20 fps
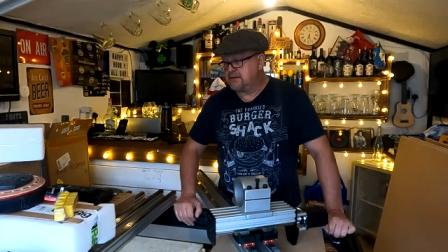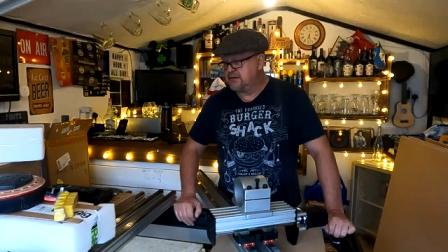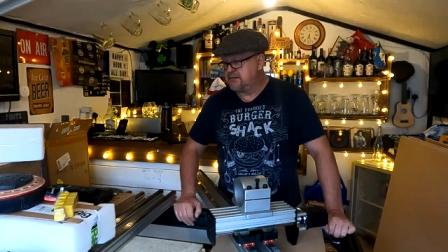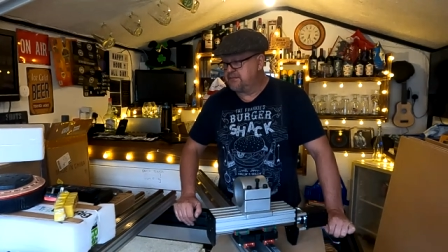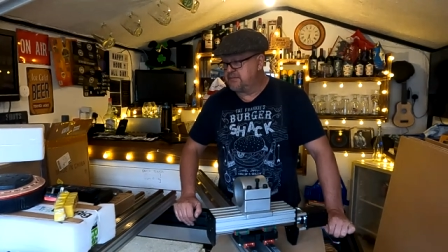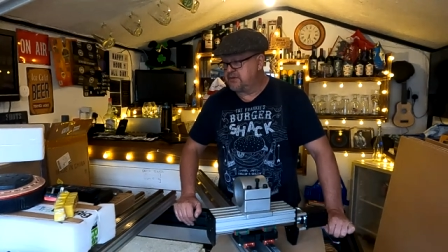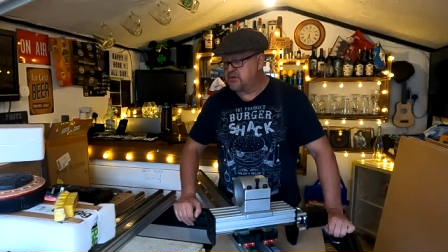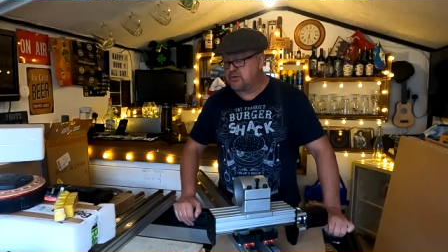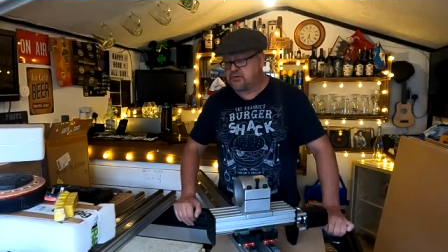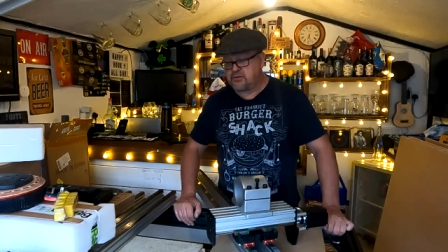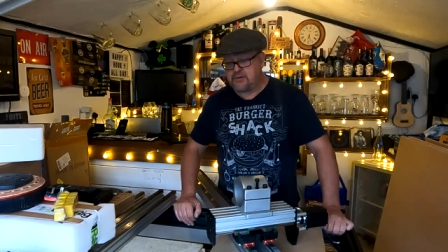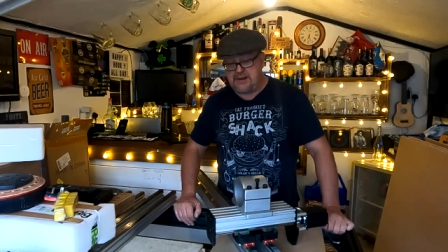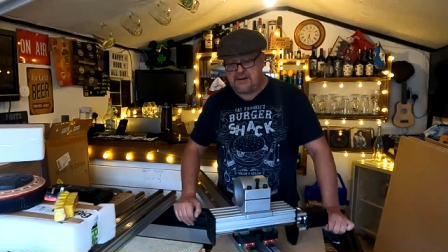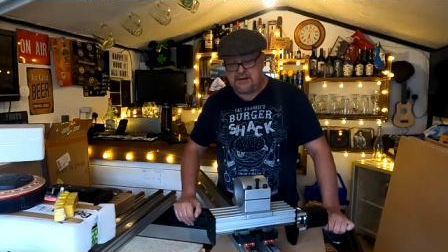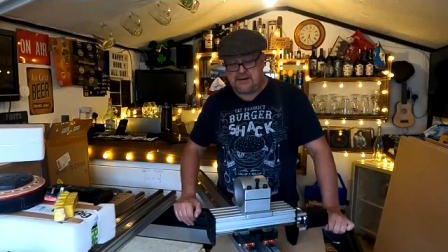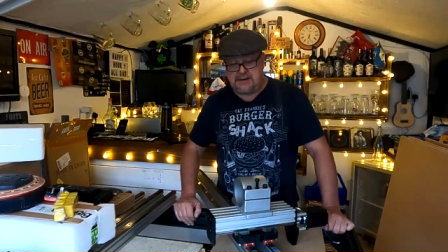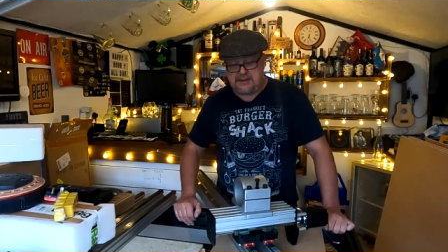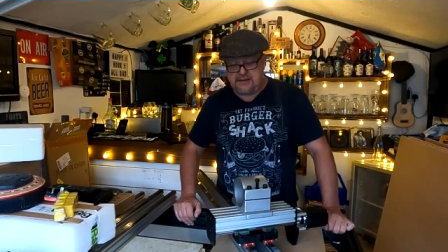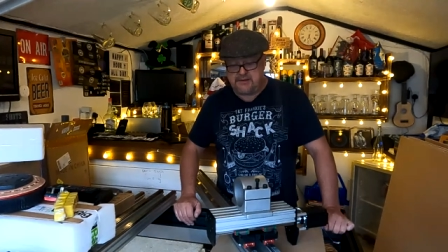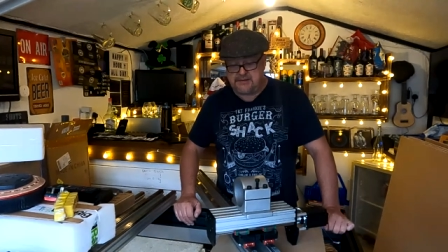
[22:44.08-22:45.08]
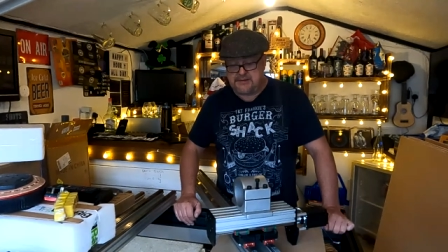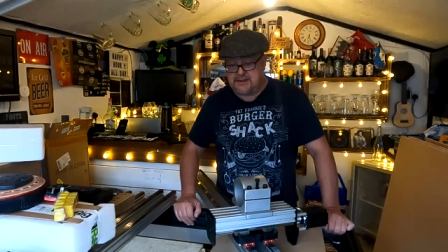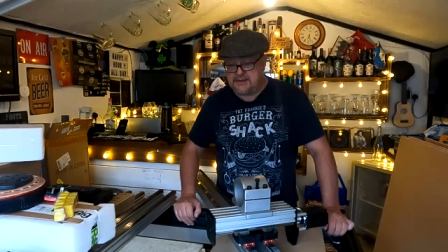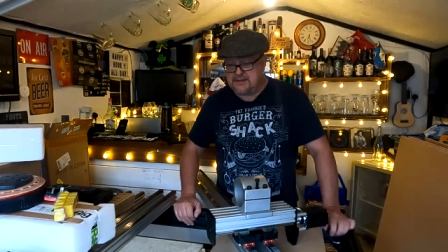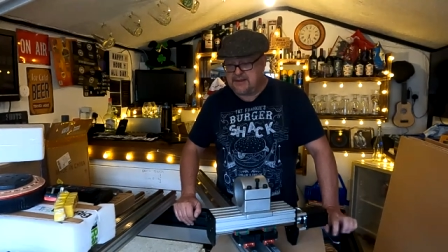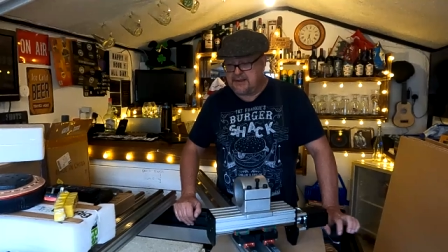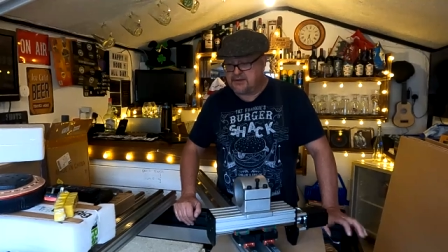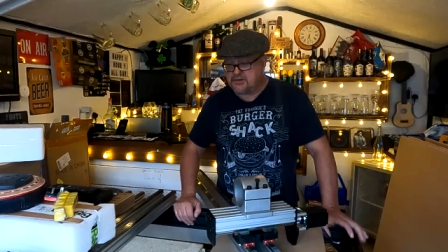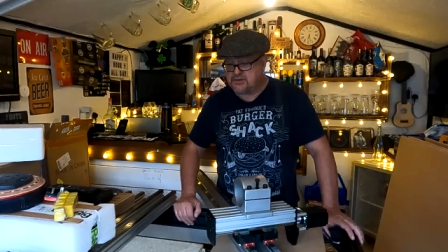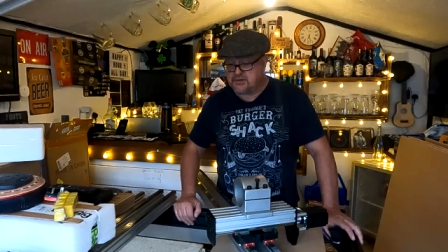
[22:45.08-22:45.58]
Um, could do that at a later
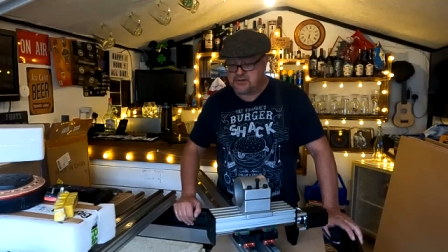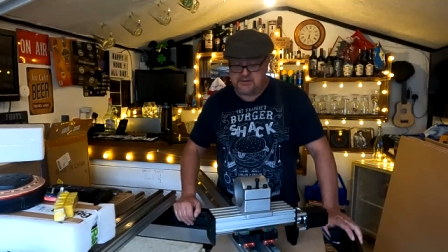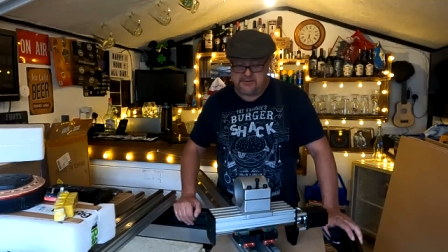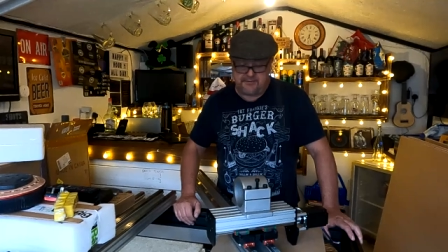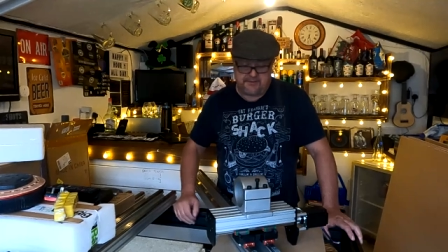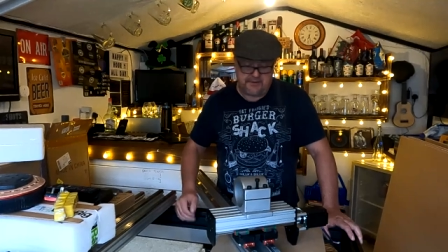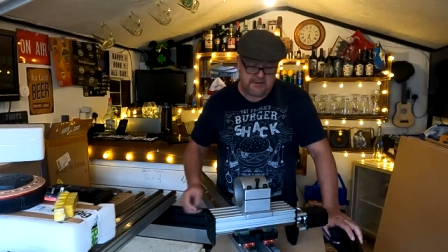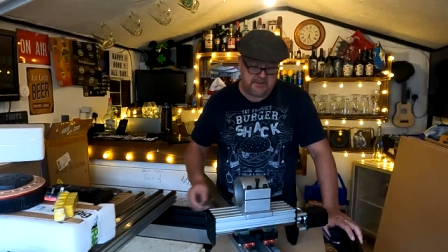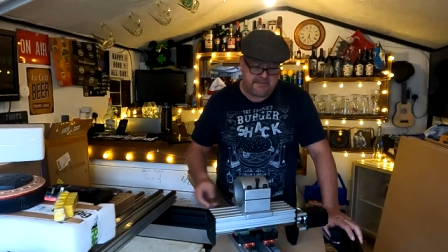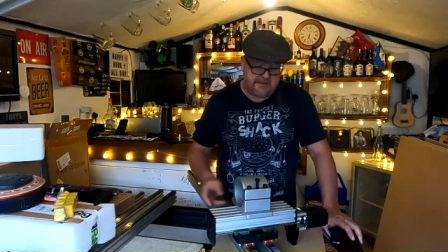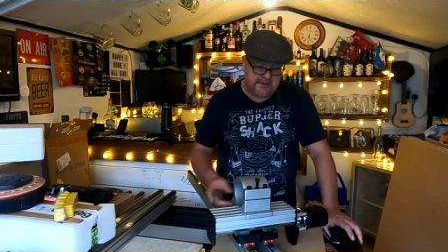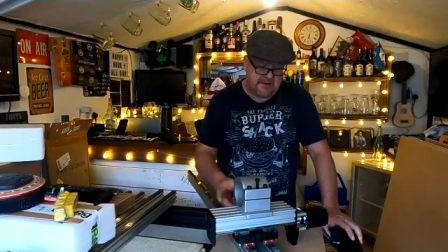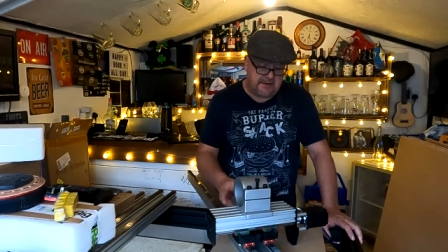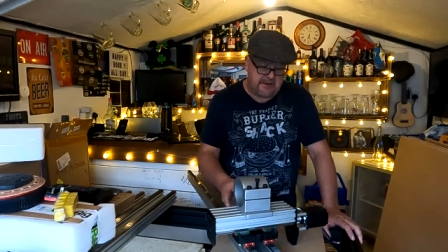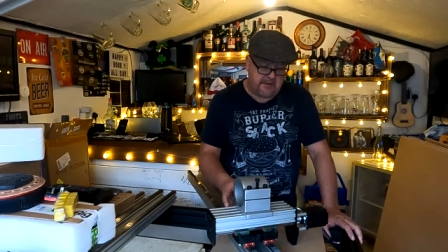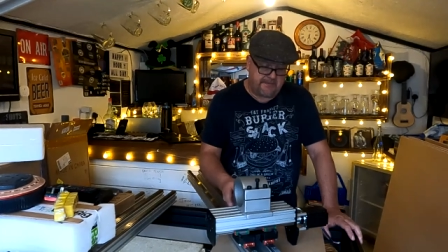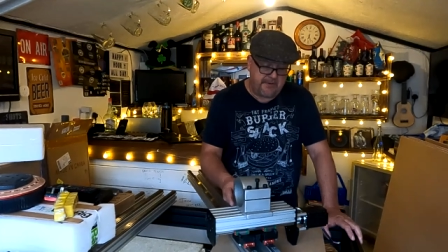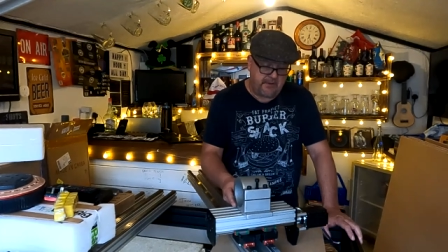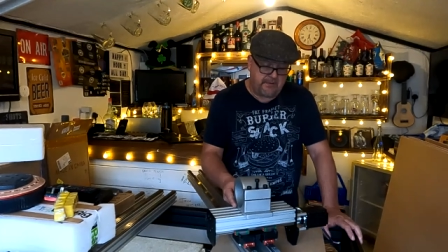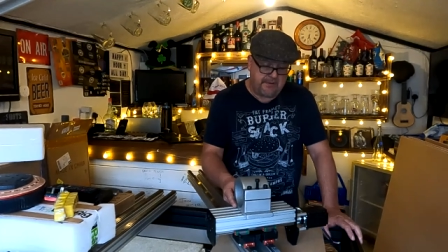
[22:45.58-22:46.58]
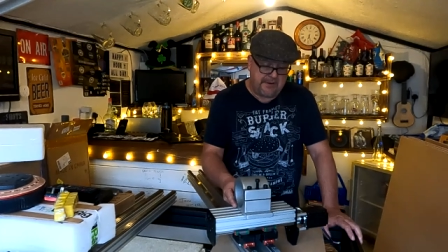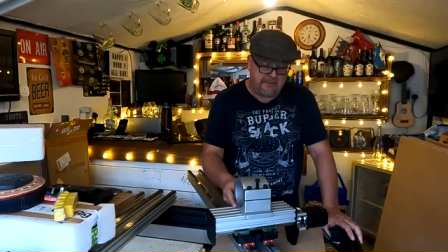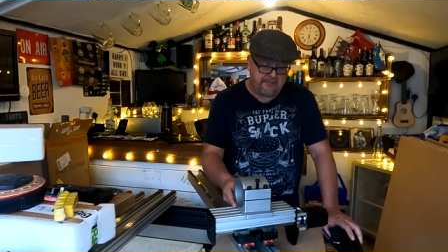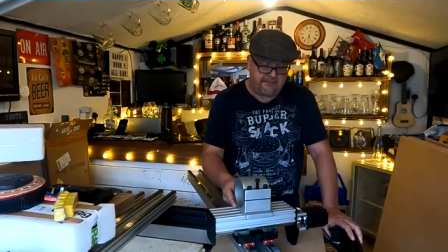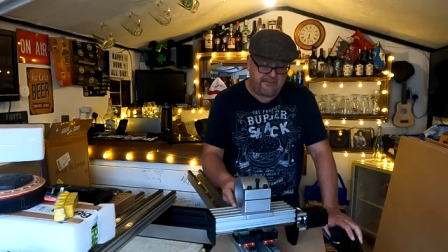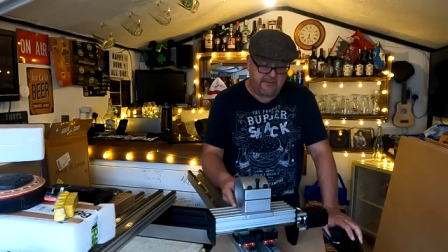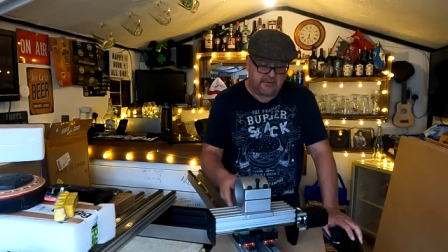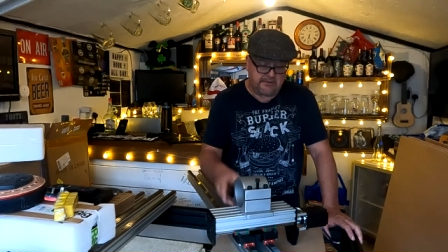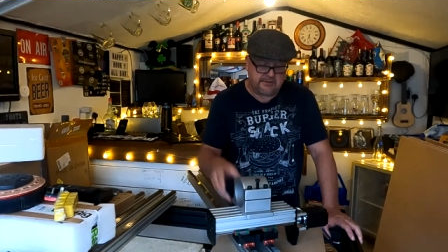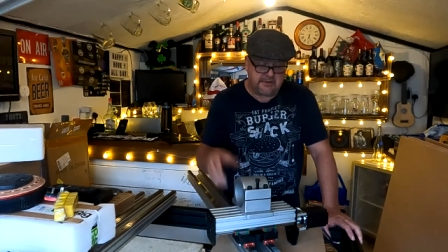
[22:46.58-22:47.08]
date actually, thinking about it. I'll build it
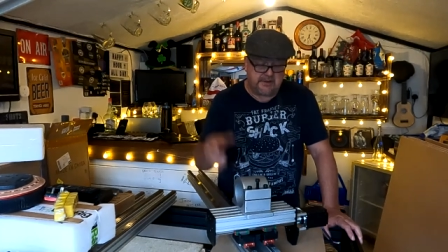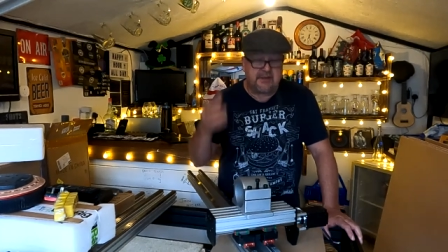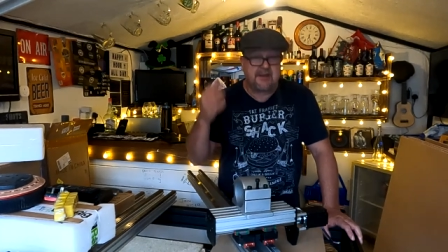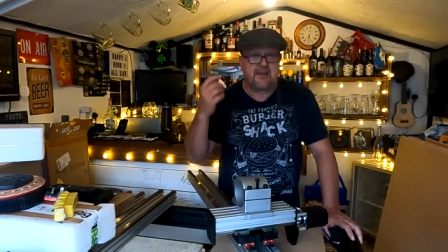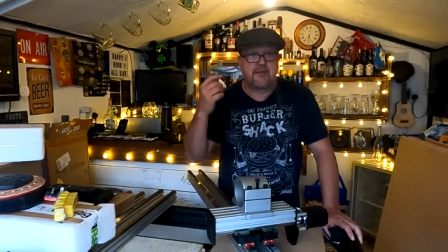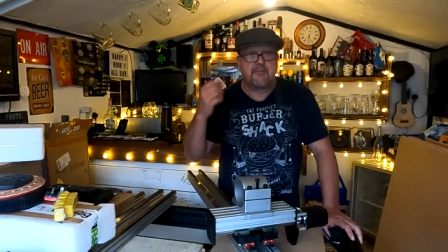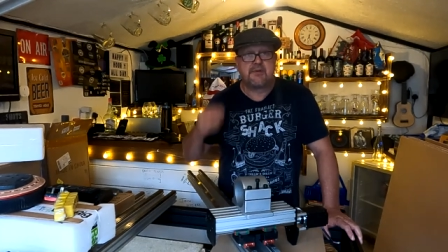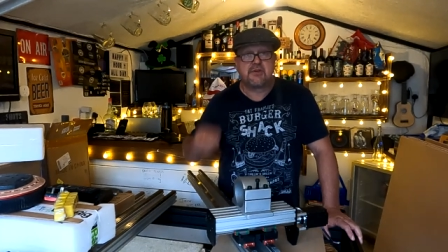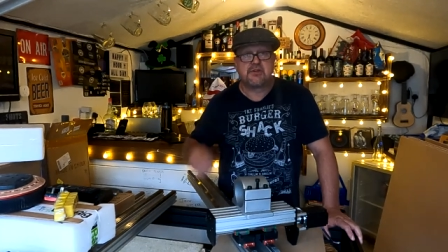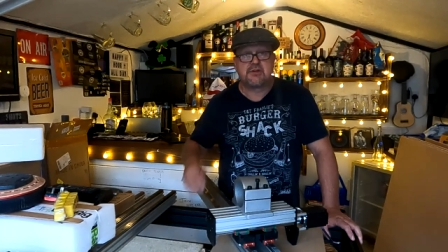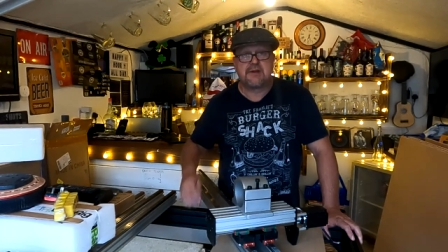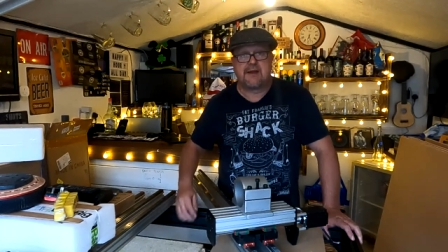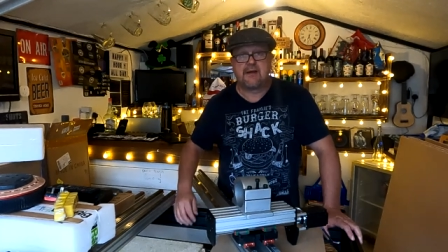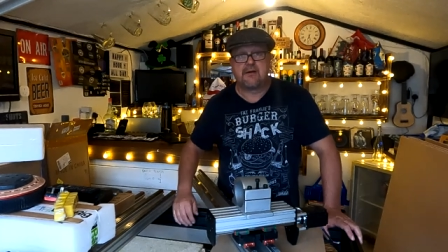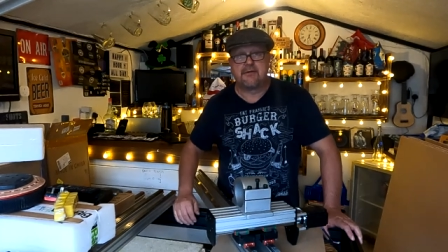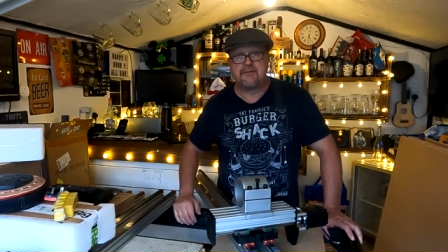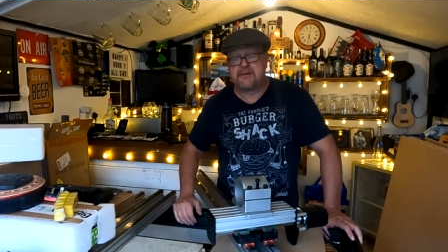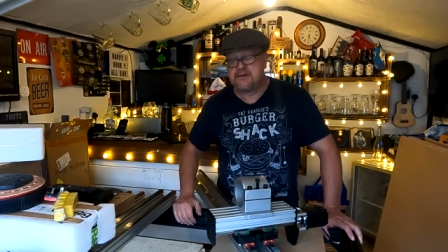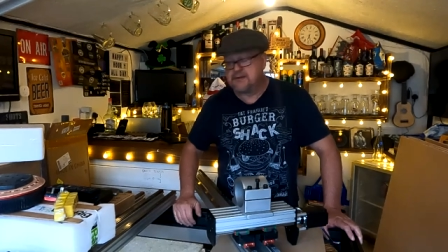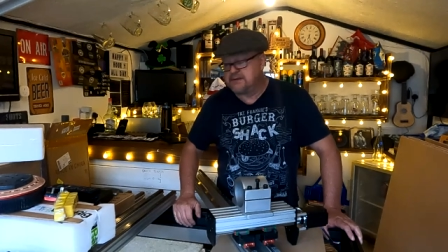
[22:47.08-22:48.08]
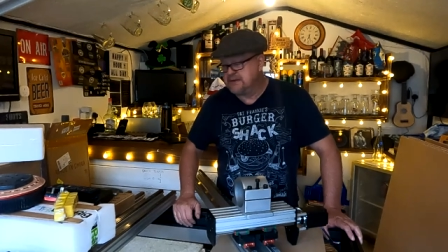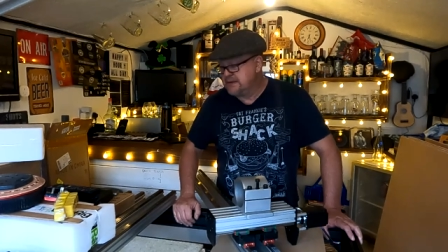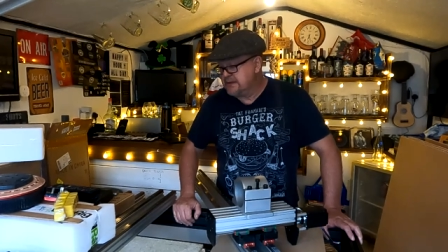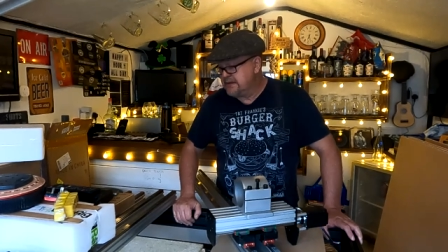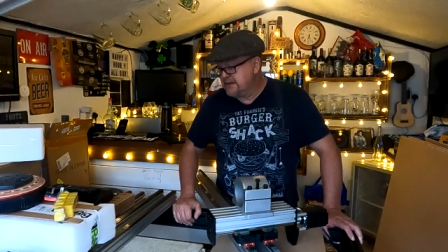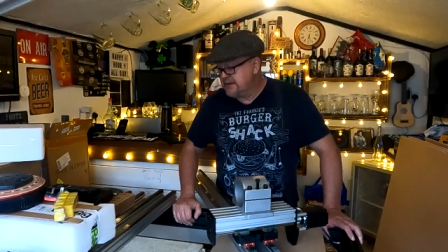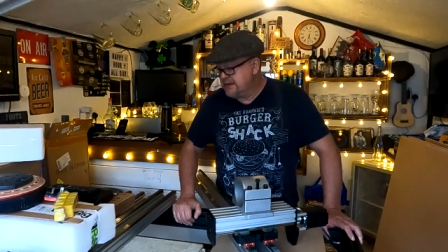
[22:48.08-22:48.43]
up first and then give him a shout, I think.